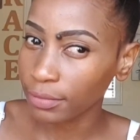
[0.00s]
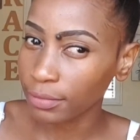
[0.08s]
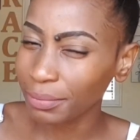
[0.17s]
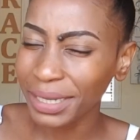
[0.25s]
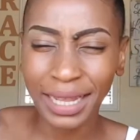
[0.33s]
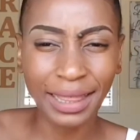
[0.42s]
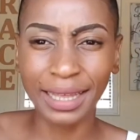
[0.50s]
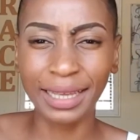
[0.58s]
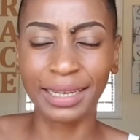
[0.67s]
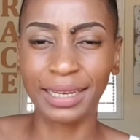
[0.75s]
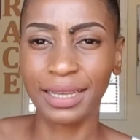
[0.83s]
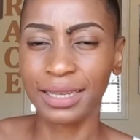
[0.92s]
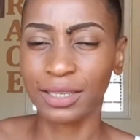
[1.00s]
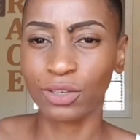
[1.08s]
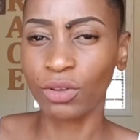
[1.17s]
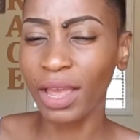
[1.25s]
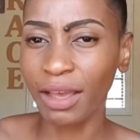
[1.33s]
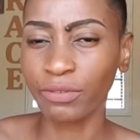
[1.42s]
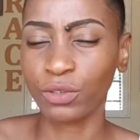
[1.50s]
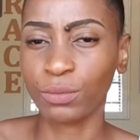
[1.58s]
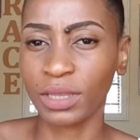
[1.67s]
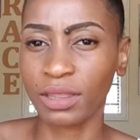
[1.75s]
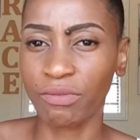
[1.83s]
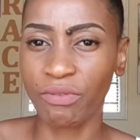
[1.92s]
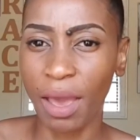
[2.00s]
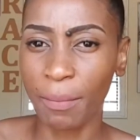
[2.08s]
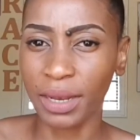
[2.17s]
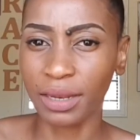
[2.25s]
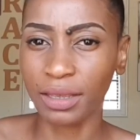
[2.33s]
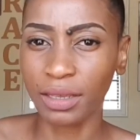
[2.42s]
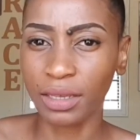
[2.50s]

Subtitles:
But I think it is. You have to meet the family